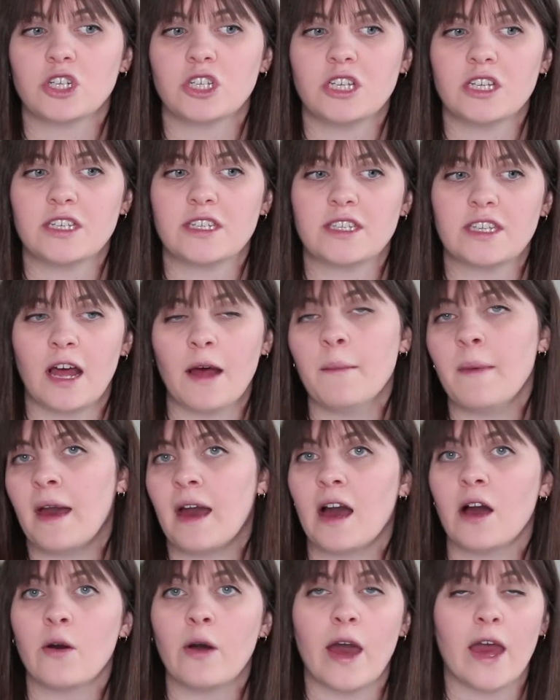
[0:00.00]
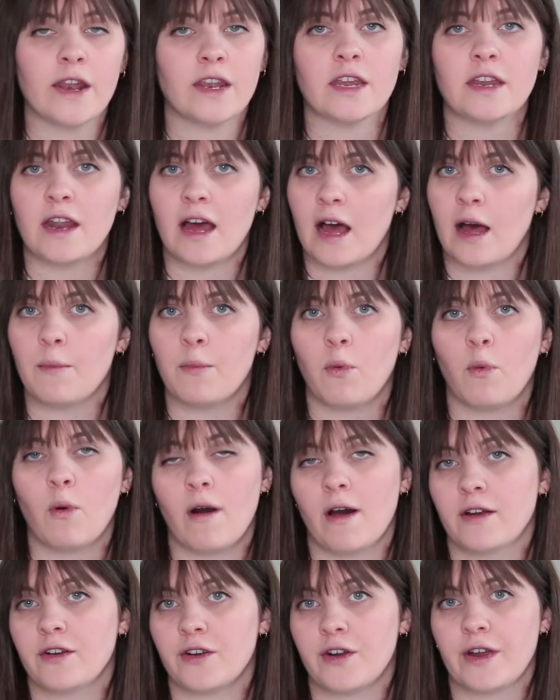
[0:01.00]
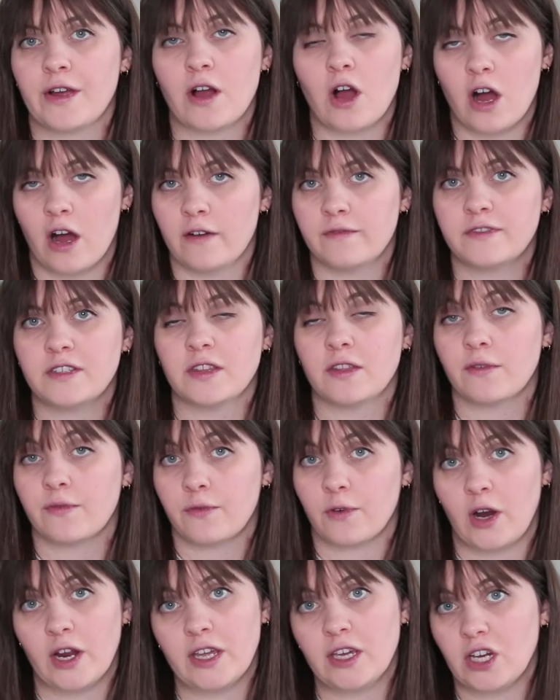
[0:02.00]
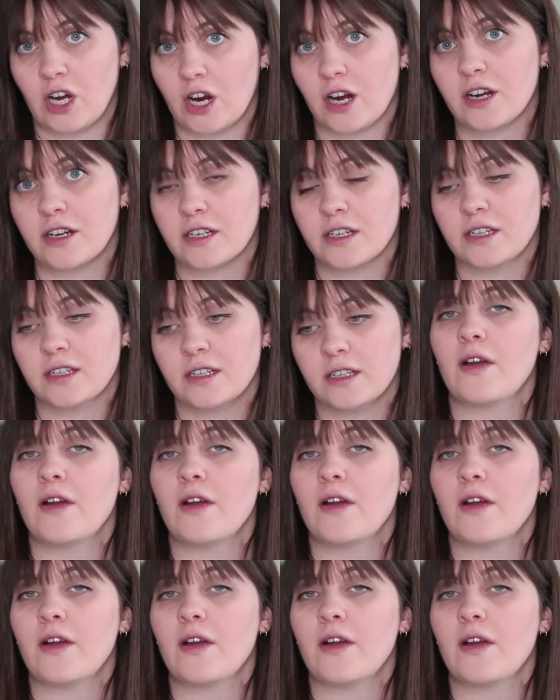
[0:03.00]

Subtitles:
she somehow ended up wandering off to the front yard.